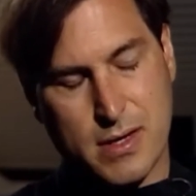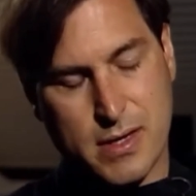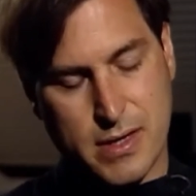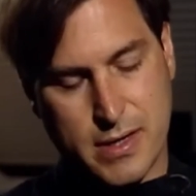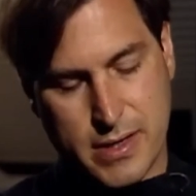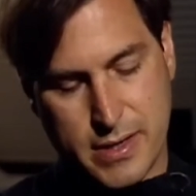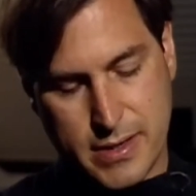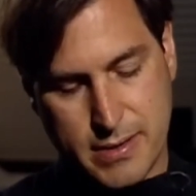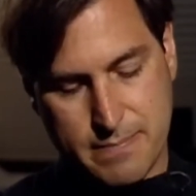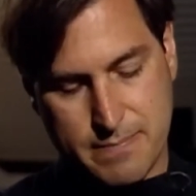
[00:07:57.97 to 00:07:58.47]

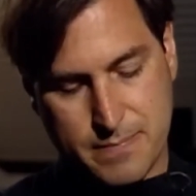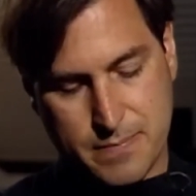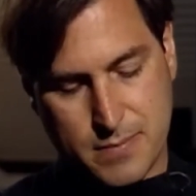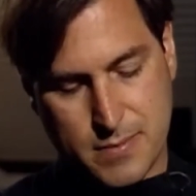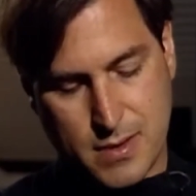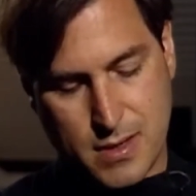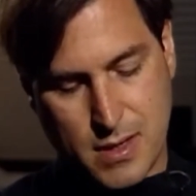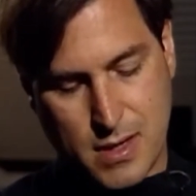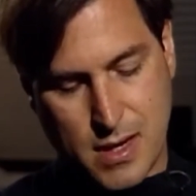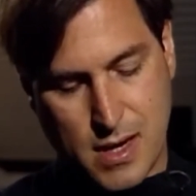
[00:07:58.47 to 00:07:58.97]
um,
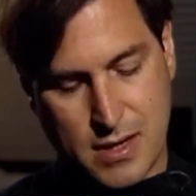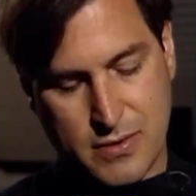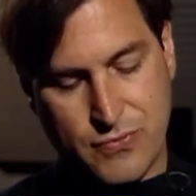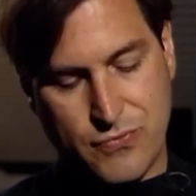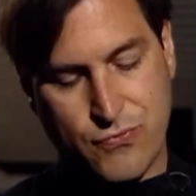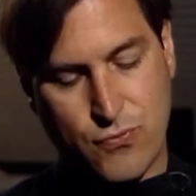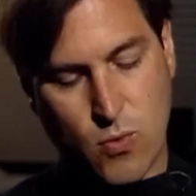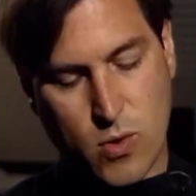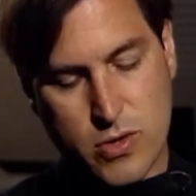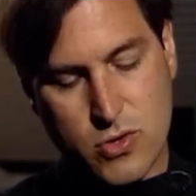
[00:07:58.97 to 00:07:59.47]

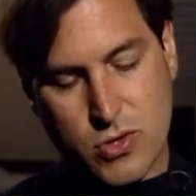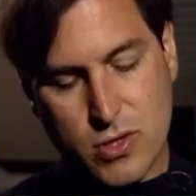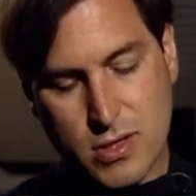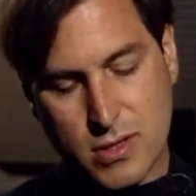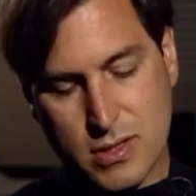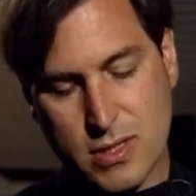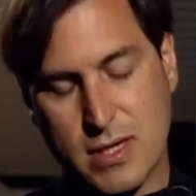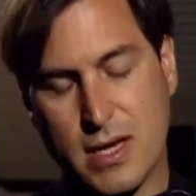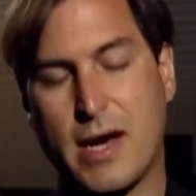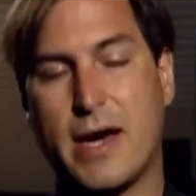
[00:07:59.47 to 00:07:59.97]

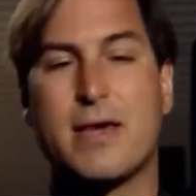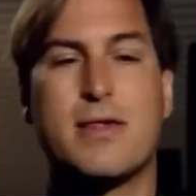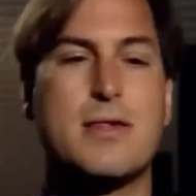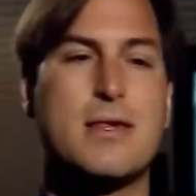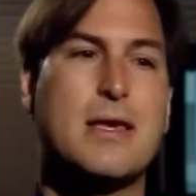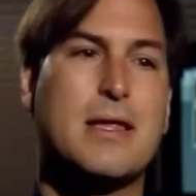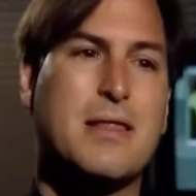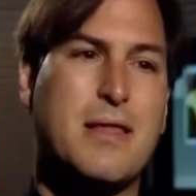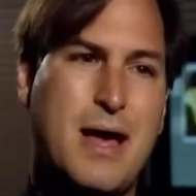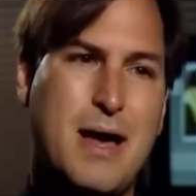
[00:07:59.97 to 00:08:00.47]
unfortunately, I
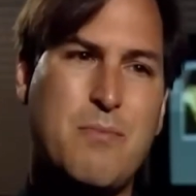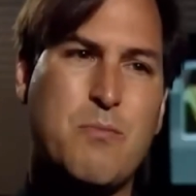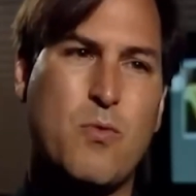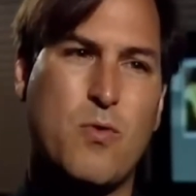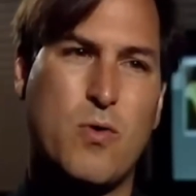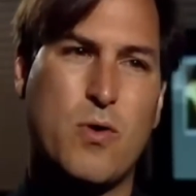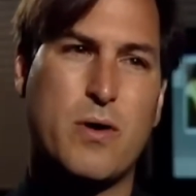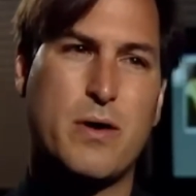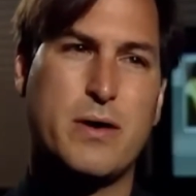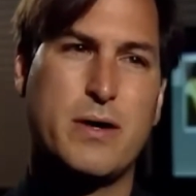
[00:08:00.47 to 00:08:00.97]
see a lot
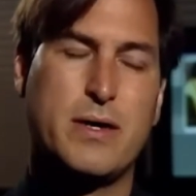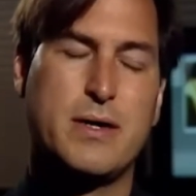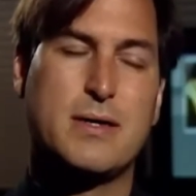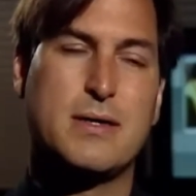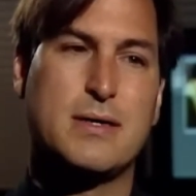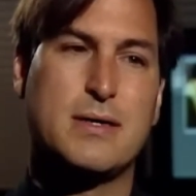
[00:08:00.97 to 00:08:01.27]
more